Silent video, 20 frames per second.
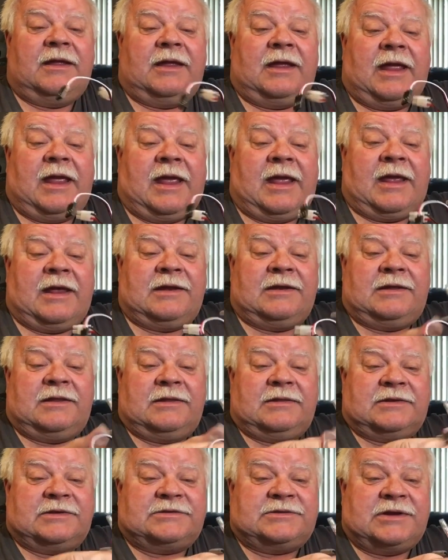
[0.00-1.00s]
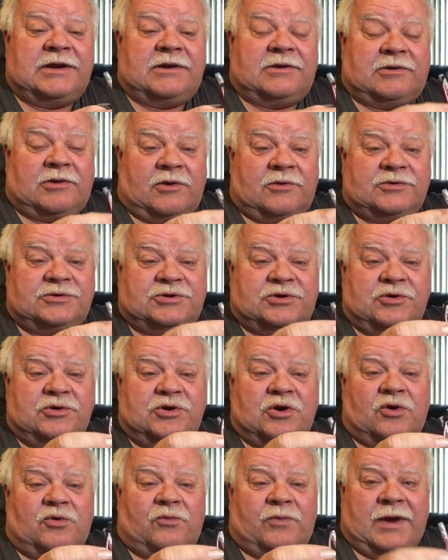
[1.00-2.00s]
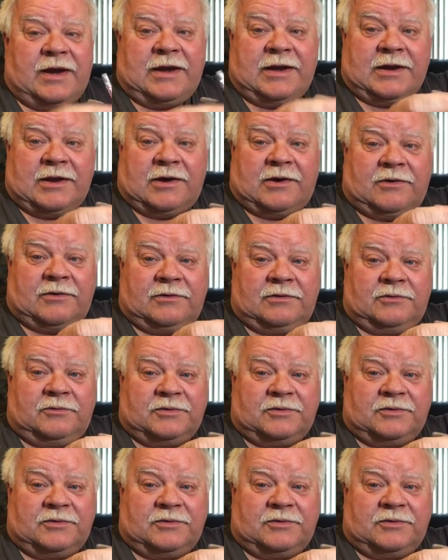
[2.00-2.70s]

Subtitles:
And this here goes to your radio,